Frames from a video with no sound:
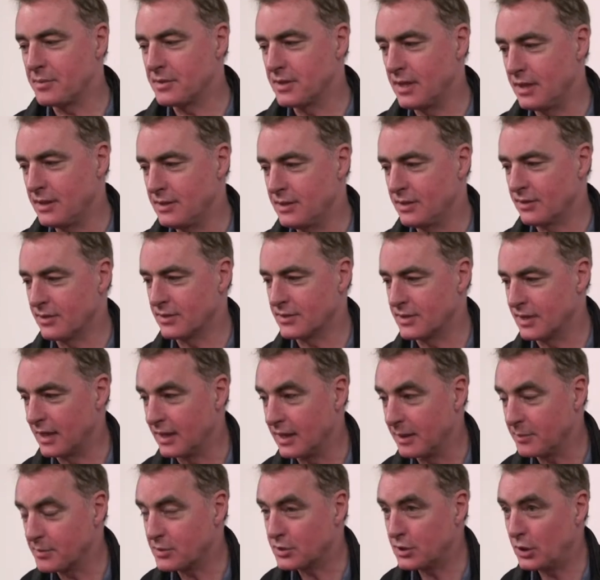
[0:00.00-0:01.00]
was on
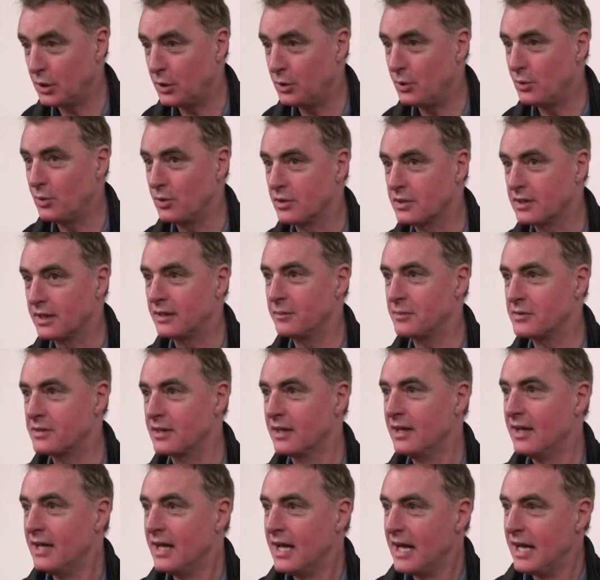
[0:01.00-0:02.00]
Eurostar, and I was told, and
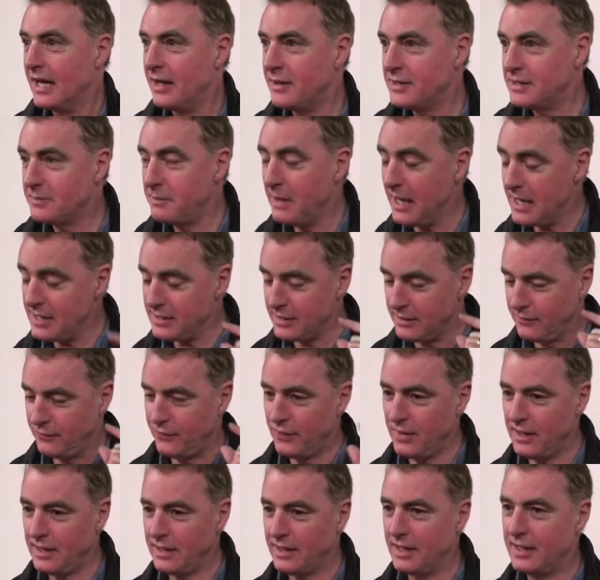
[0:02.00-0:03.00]
it's amazing,
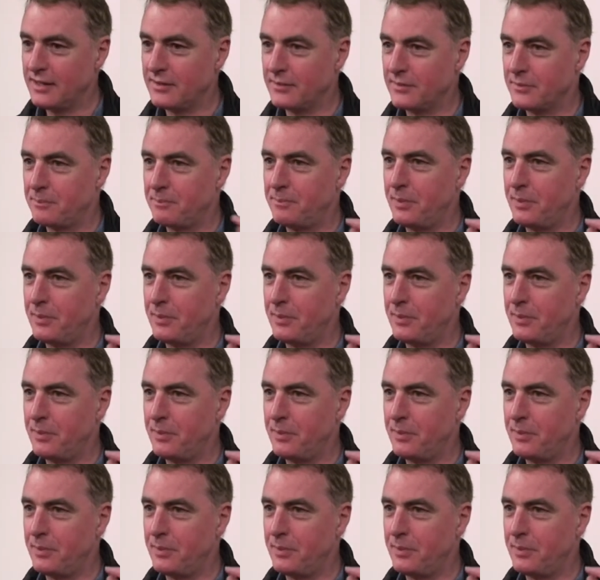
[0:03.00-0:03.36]
funny thing,